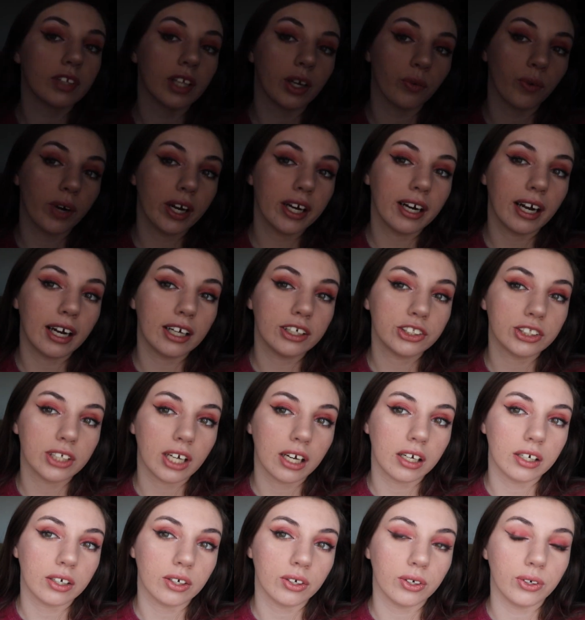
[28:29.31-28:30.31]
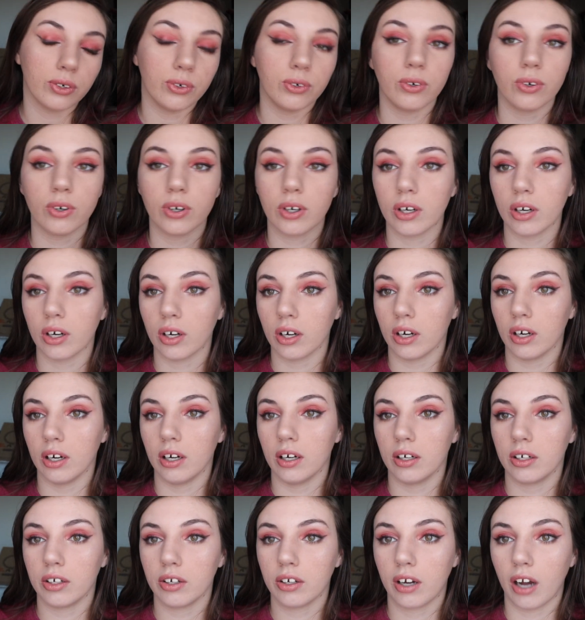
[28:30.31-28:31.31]
The red eyeshadow
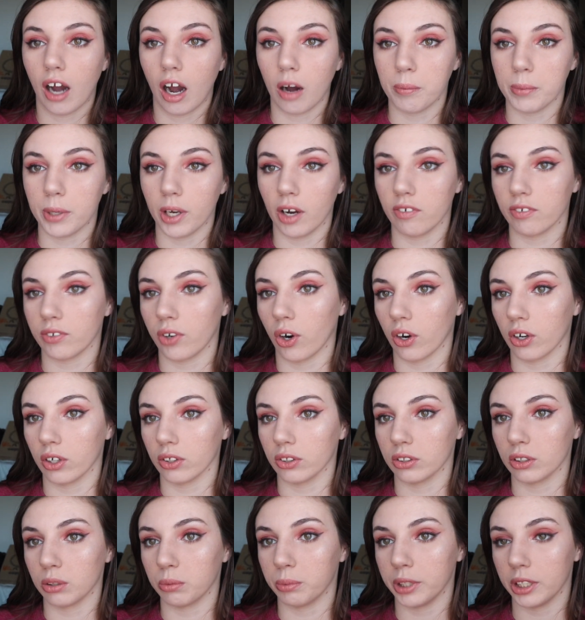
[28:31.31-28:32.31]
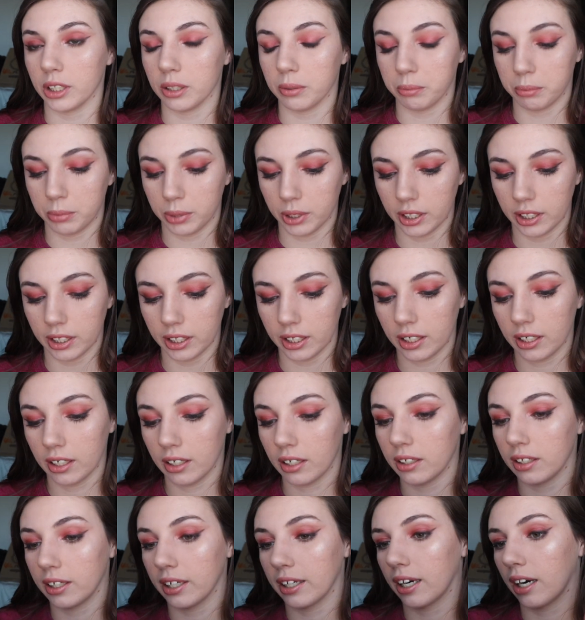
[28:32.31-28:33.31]
caught me off guard a little bit, but
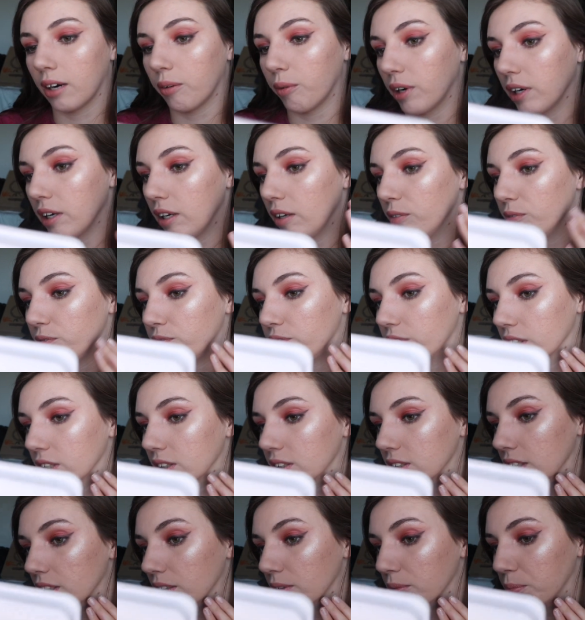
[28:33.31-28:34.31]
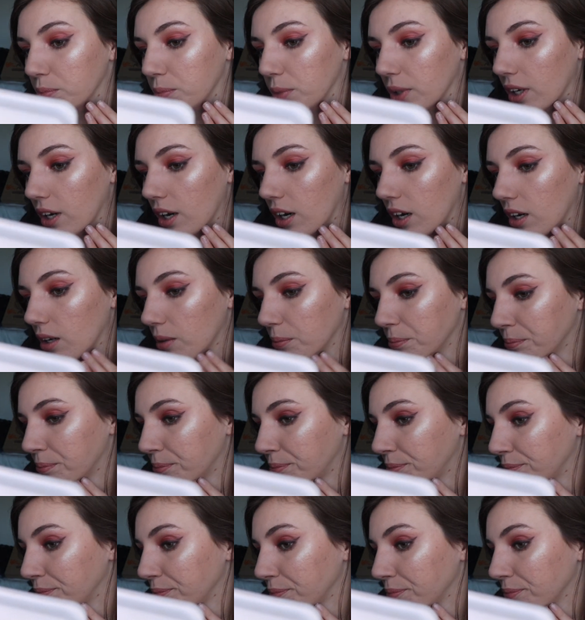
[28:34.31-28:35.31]
then I went in and fixed it. But I'm